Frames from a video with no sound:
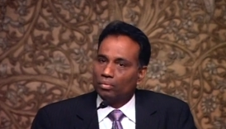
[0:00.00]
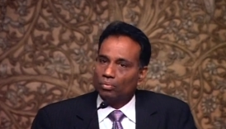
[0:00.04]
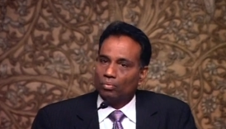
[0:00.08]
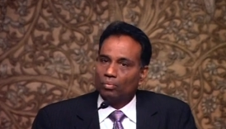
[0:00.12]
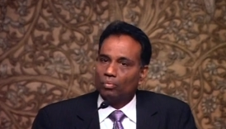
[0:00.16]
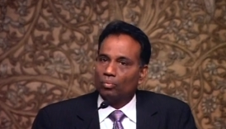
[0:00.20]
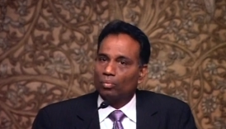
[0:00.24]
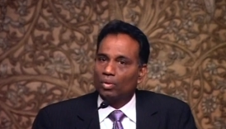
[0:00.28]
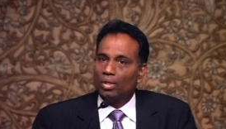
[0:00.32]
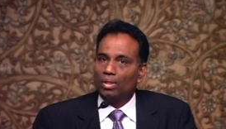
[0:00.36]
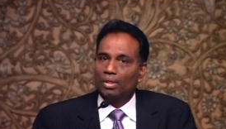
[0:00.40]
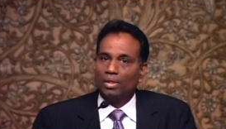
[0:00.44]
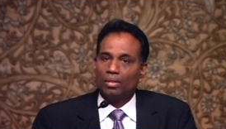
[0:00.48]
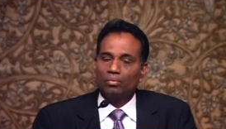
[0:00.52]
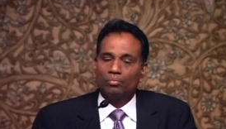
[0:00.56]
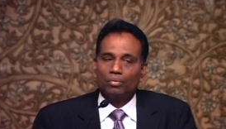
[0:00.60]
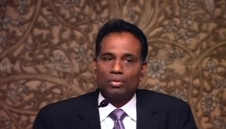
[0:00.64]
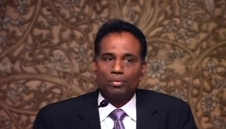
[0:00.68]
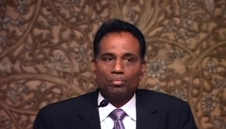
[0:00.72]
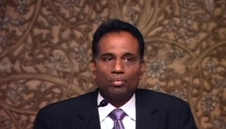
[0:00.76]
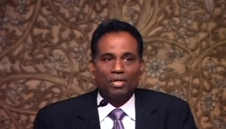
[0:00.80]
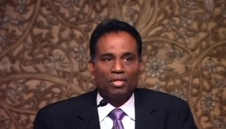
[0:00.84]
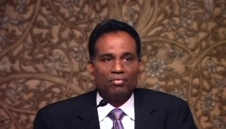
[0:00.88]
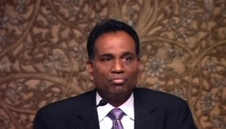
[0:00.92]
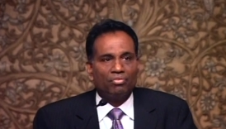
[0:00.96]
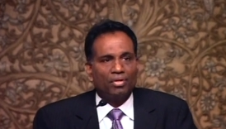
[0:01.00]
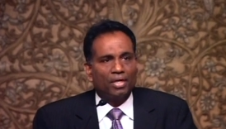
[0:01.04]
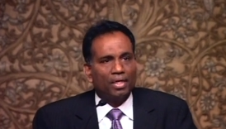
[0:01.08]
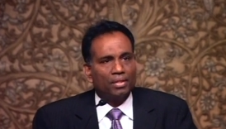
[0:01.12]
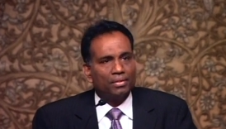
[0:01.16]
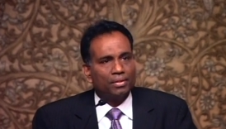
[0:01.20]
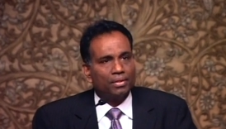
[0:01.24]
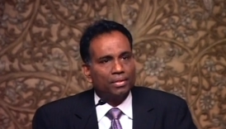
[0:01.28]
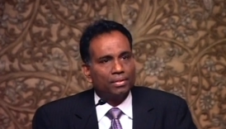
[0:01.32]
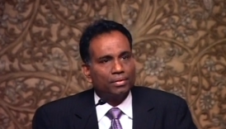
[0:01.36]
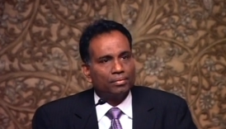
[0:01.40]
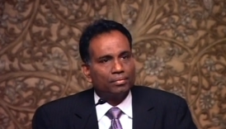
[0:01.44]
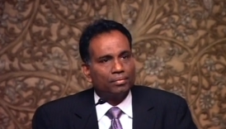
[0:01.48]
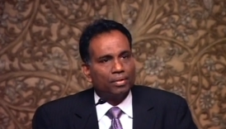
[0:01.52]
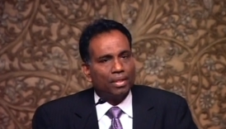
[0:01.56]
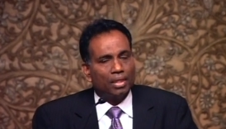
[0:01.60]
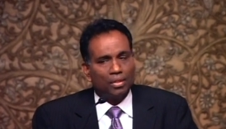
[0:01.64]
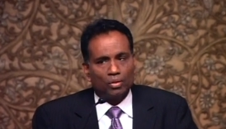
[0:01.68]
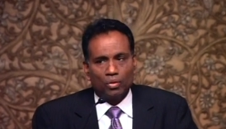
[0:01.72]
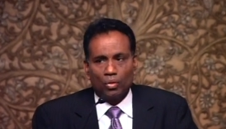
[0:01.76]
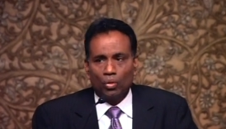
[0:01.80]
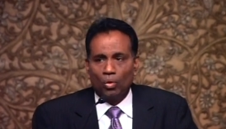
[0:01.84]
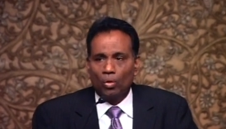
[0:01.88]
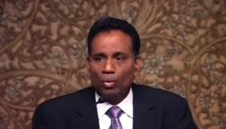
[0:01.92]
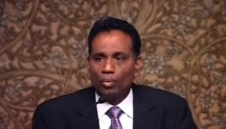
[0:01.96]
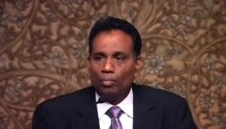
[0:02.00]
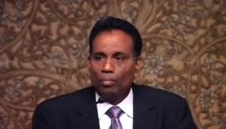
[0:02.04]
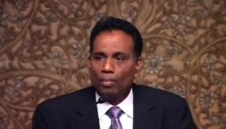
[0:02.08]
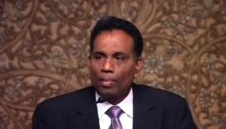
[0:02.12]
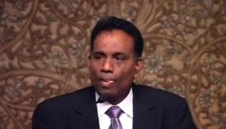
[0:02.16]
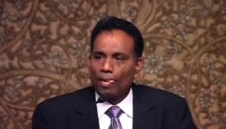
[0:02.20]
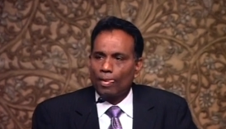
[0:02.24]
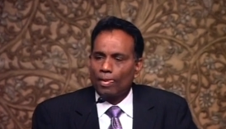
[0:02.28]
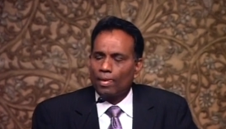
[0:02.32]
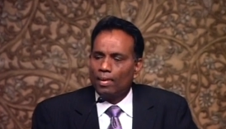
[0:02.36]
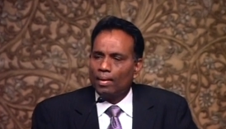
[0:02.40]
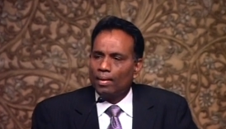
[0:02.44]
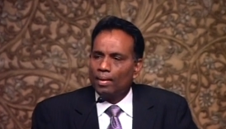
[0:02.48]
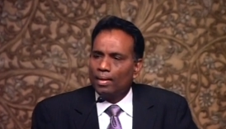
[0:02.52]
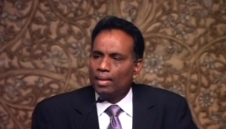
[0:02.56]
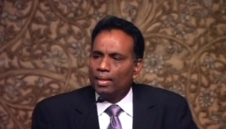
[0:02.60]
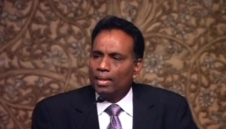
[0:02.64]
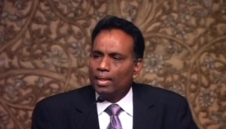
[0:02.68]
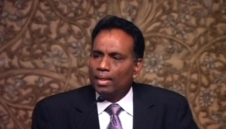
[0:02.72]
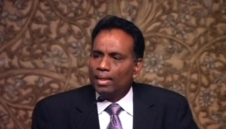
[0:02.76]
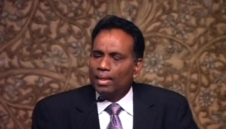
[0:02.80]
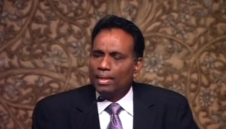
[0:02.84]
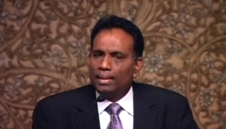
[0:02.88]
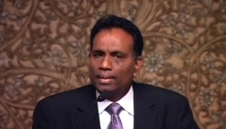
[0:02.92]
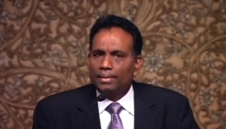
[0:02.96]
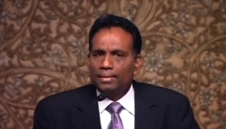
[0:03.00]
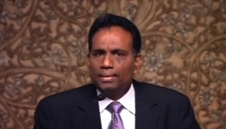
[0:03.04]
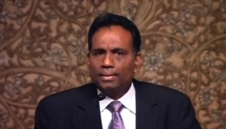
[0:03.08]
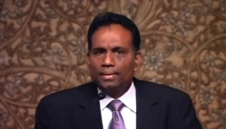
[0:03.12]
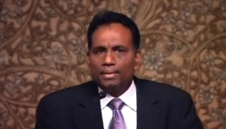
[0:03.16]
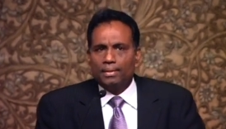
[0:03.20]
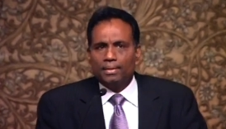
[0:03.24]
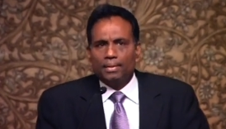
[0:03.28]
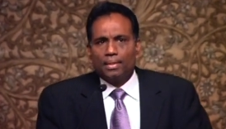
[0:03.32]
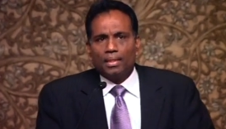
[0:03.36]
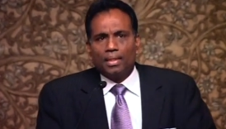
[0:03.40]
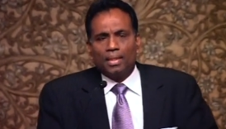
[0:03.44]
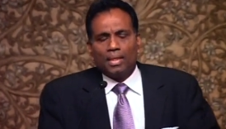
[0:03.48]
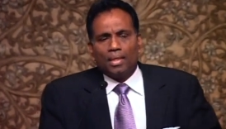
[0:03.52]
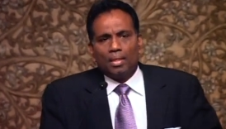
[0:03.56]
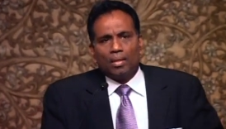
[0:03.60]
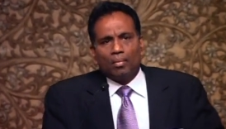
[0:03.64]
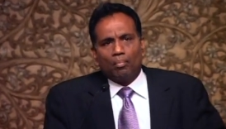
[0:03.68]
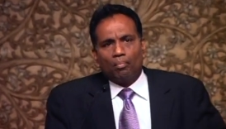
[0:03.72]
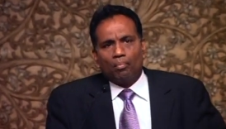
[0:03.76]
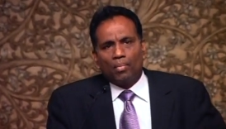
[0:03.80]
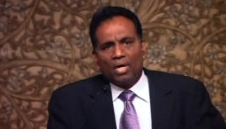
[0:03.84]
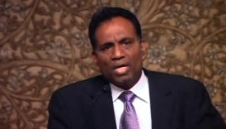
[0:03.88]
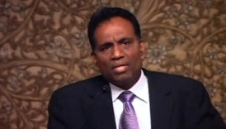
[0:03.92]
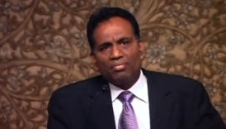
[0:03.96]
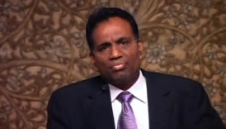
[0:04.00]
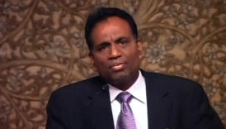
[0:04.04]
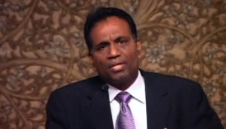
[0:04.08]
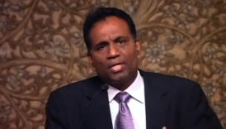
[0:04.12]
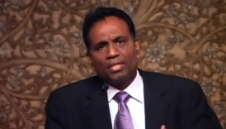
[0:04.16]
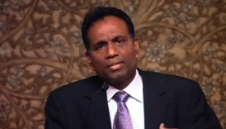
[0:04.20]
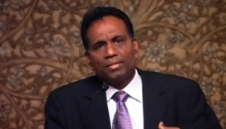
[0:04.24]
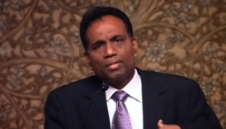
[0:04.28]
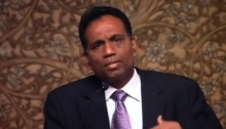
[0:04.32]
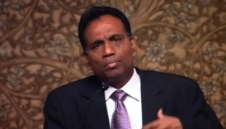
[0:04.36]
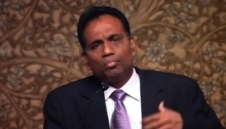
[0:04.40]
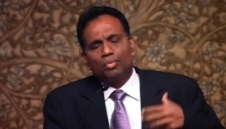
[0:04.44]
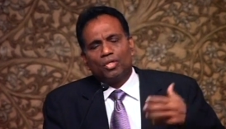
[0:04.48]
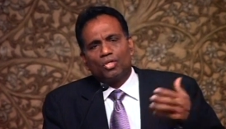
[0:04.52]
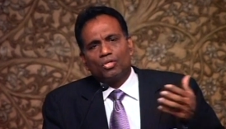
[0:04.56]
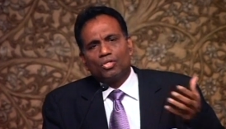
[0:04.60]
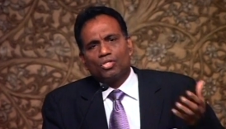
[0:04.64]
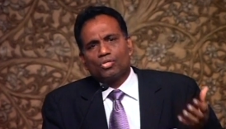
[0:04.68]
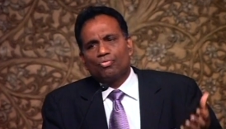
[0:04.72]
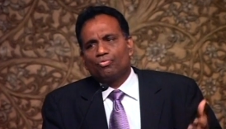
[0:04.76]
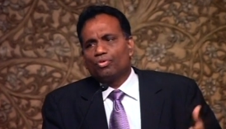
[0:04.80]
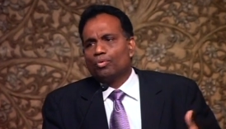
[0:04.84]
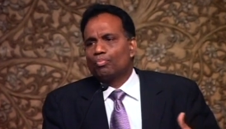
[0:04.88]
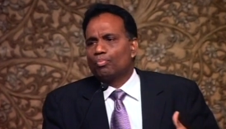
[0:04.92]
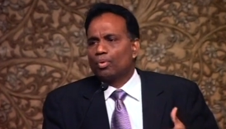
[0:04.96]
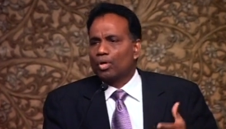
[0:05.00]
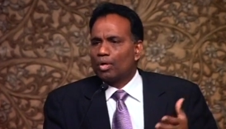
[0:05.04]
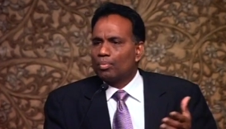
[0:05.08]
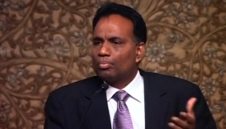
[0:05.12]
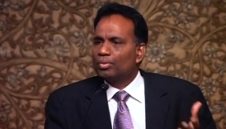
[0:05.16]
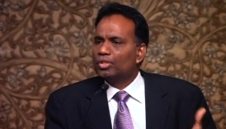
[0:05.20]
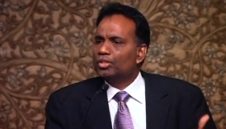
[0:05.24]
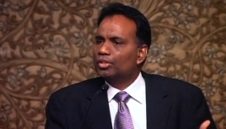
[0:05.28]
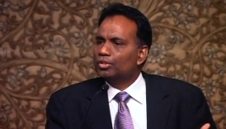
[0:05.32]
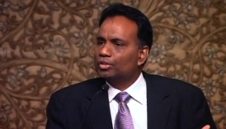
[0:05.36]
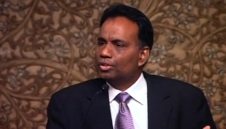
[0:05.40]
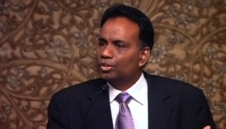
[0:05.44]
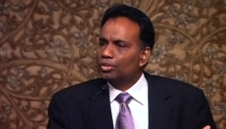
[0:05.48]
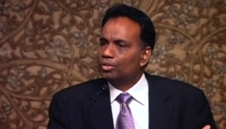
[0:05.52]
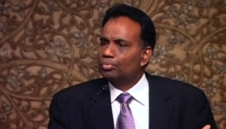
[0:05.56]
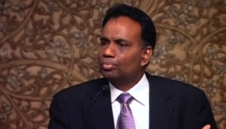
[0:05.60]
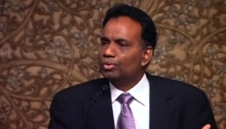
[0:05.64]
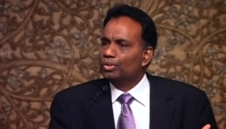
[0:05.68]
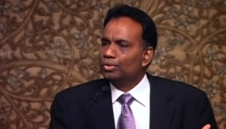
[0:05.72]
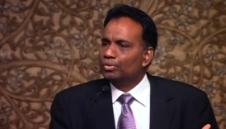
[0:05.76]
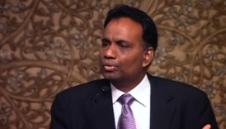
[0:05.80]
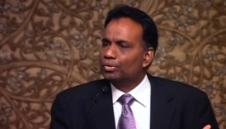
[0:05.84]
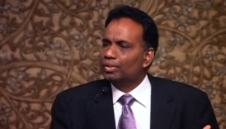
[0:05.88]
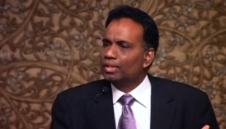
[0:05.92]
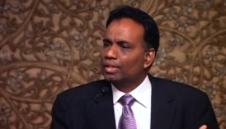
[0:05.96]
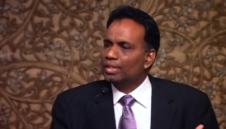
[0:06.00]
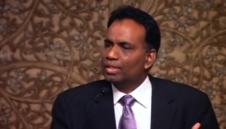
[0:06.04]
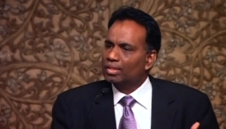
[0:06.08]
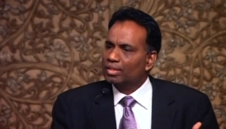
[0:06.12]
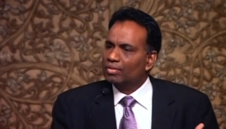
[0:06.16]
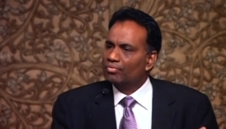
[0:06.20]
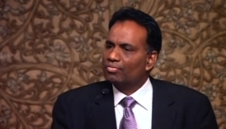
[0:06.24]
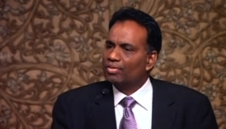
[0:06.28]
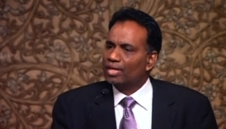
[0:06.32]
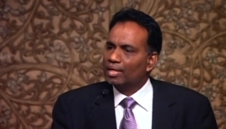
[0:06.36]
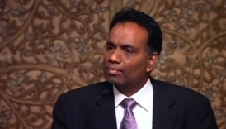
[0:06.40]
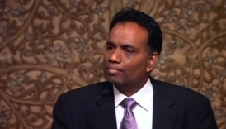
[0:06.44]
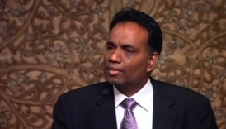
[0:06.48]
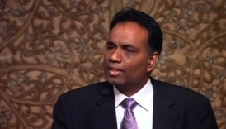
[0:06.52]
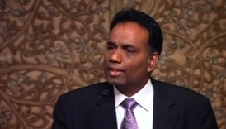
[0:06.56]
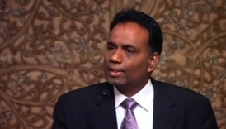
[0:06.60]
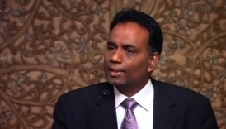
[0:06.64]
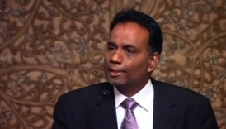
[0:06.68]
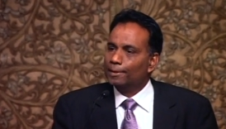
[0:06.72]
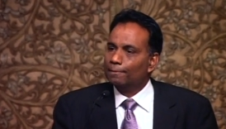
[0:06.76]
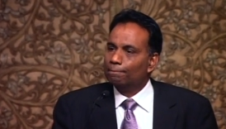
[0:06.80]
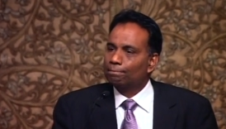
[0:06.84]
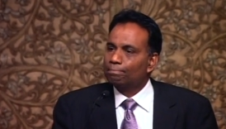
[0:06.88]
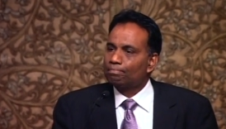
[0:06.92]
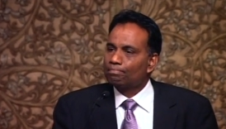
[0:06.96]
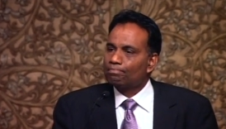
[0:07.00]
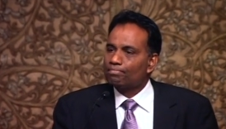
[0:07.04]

working with my father at home and my father because of a property dispute in the family